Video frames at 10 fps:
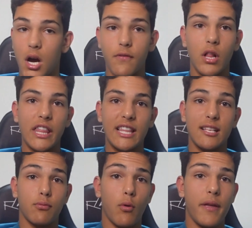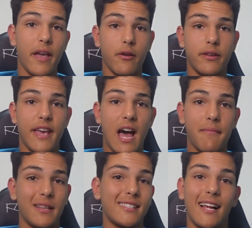Overall, I think this will be a good
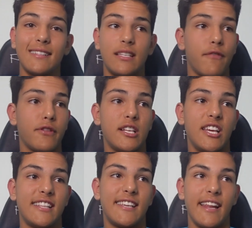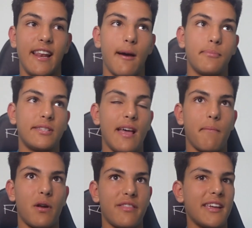game. The Suns are definitely a chance of getting an
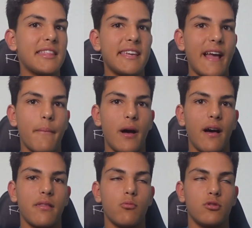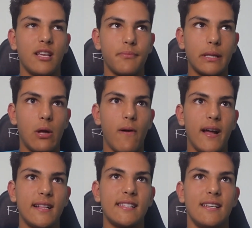upset, but I think at the Gabba, we'll tip the
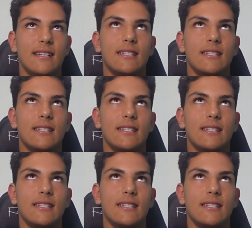Lions.